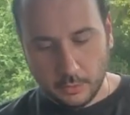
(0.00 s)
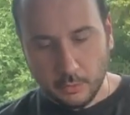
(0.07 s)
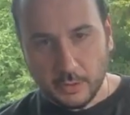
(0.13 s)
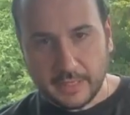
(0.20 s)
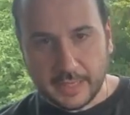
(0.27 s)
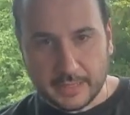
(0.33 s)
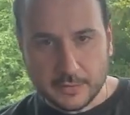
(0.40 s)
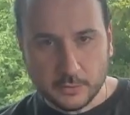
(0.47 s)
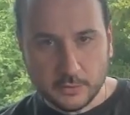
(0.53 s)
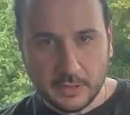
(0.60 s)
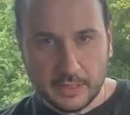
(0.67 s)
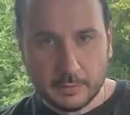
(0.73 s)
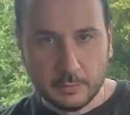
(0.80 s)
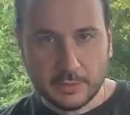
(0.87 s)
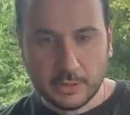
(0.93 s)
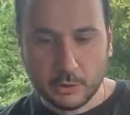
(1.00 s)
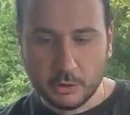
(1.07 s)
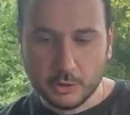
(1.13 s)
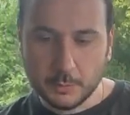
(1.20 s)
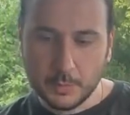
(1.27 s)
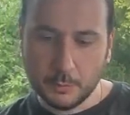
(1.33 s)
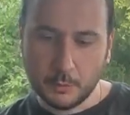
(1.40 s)
Okay, so today I will tell you a
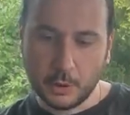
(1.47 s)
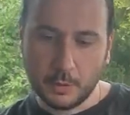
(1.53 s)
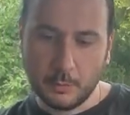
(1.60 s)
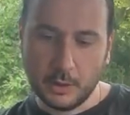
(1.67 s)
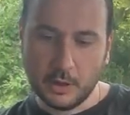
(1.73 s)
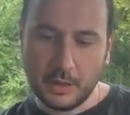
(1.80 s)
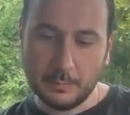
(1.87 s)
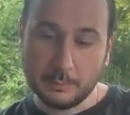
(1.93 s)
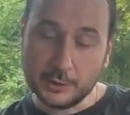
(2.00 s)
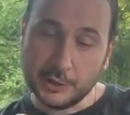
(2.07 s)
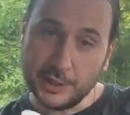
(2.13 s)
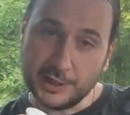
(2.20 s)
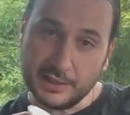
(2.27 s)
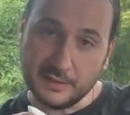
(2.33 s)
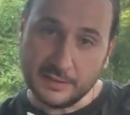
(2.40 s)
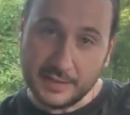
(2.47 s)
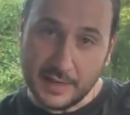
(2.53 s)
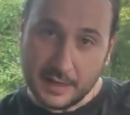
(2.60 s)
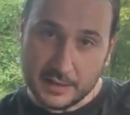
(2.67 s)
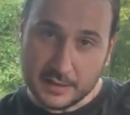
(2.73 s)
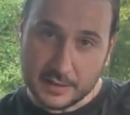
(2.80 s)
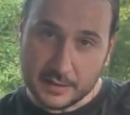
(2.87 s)
little bit more about appreciating
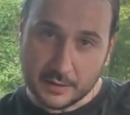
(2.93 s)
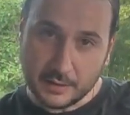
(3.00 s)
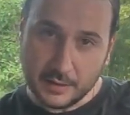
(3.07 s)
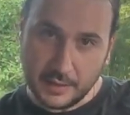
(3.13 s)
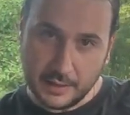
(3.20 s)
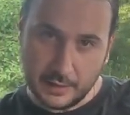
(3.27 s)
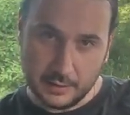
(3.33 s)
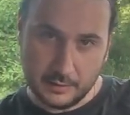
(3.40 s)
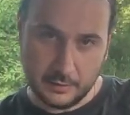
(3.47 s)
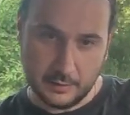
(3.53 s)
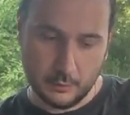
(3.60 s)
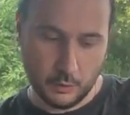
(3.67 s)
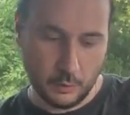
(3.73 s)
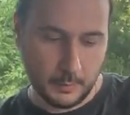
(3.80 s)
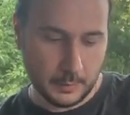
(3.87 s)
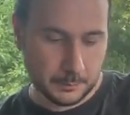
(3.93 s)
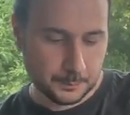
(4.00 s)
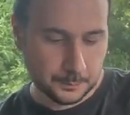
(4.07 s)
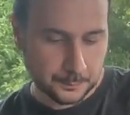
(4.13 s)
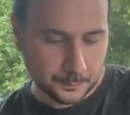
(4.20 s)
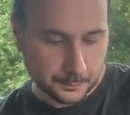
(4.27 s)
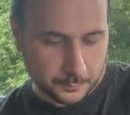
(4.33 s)
taste and aroma.
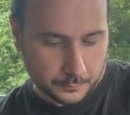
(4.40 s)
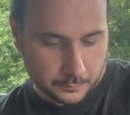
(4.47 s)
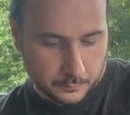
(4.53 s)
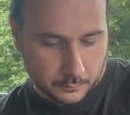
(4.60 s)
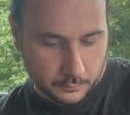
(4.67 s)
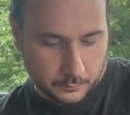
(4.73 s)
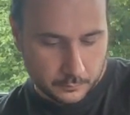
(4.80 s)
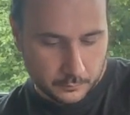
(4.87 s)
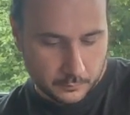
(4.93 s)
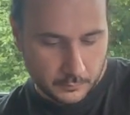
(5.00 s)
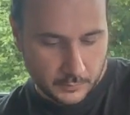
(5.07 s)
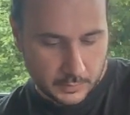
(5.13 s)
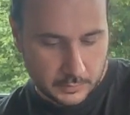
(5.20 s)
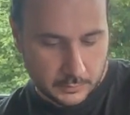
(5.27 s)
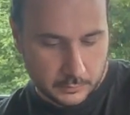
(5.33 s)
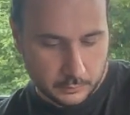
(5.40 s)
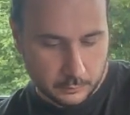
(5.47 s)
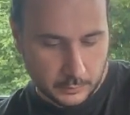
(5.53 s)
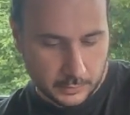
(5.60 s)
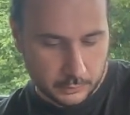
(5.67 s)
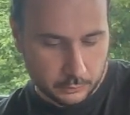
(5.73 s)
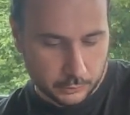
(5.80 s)
Let's do
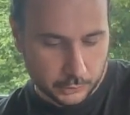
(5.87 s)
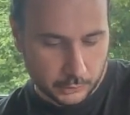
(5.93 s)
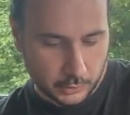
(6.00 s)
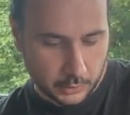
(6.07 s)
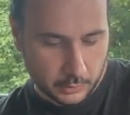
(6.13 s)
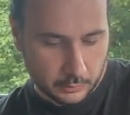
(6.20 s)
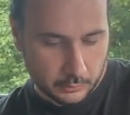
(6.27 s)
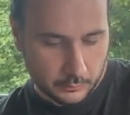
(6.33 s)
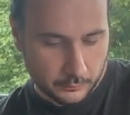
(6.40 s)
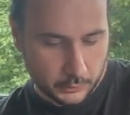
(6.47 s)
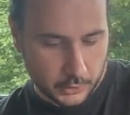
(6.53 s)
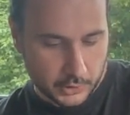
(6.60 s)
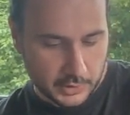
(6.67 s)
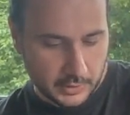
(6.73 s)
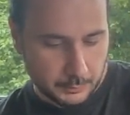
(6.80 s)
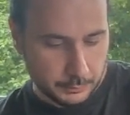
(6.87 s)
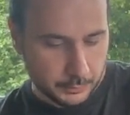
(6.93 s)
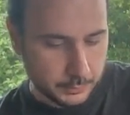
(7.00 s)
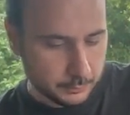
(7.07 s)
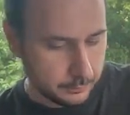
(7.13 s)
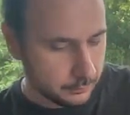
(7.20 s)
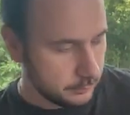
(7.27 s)
my usual first tip.
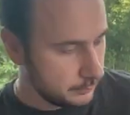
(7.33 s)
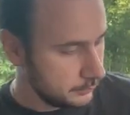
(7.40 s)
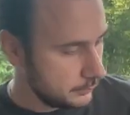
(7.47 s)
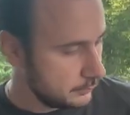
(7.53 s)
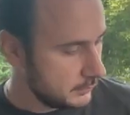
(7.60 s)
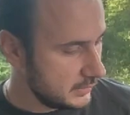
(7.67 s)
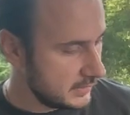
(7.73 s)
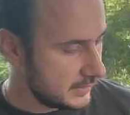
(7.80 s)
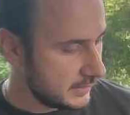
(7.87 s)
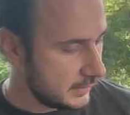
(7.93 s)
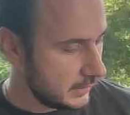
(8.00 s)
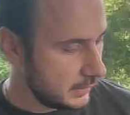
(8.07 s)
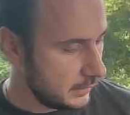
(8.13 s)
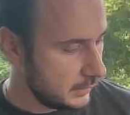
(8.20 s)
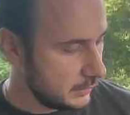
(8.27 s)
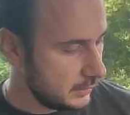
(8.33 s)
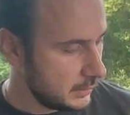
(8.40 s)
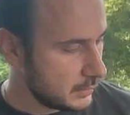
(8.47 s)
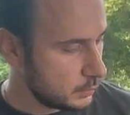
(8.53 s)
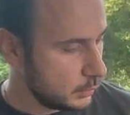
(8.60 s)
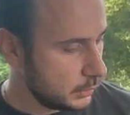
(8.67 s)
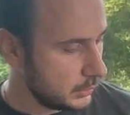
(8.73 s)

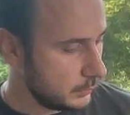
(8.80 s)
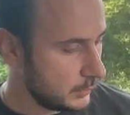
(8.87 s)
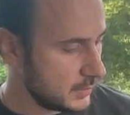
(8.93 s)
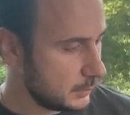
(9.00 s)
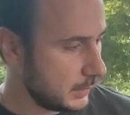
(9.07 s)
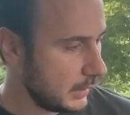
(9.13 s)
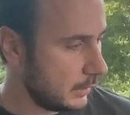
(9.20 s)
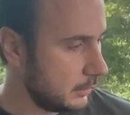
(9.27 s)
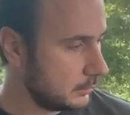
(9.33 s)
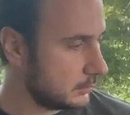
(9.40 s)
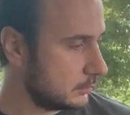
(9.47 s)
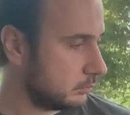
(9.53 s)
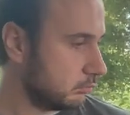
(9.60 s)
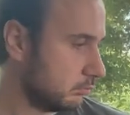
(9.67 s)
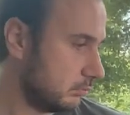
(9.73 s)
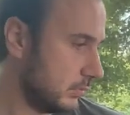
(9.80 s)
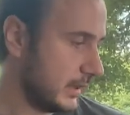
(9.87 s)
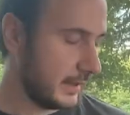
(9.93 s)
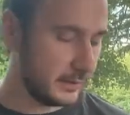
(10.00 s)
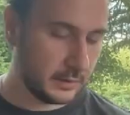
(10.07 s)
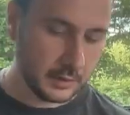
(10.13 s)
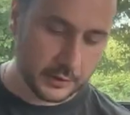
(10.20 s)
This water was about
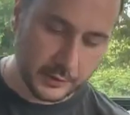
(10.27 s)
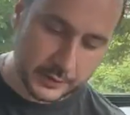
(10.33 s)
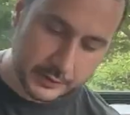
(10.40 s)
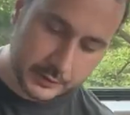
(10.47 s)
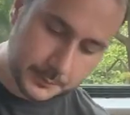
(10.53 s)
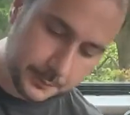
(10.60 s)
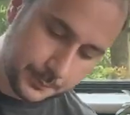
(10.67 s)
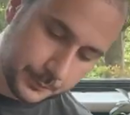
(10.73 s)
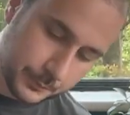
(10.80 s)
90 degrees.